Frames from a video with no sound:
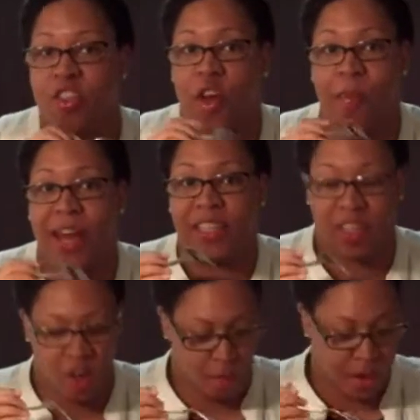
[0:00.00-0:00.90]
you know, by
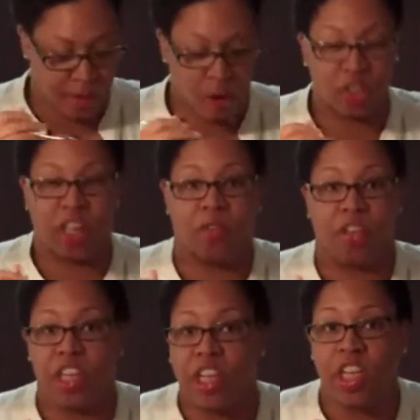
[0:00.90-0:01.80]
itself, but of course you have the
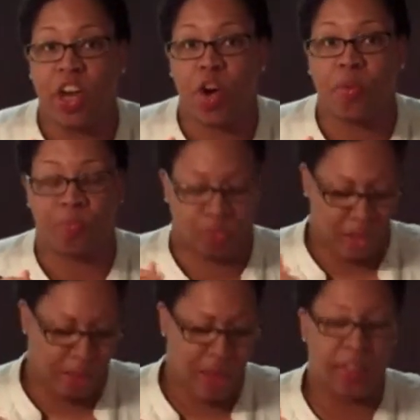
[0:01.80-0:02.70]
radicchio
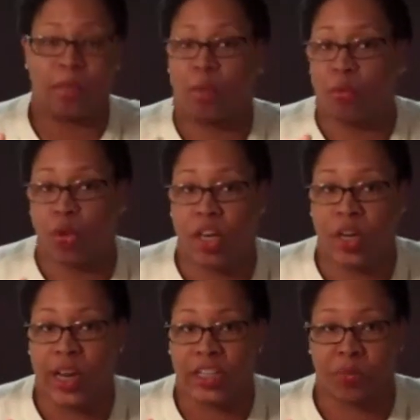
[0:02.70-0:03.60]
and maybe some arugula
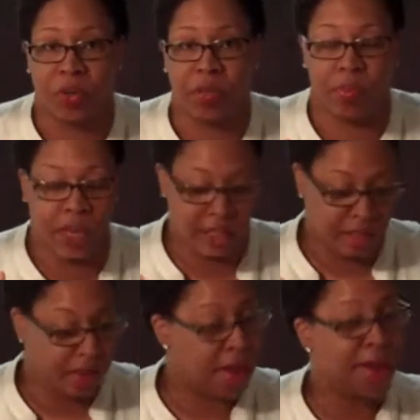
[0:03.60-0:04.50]
in that spring mix.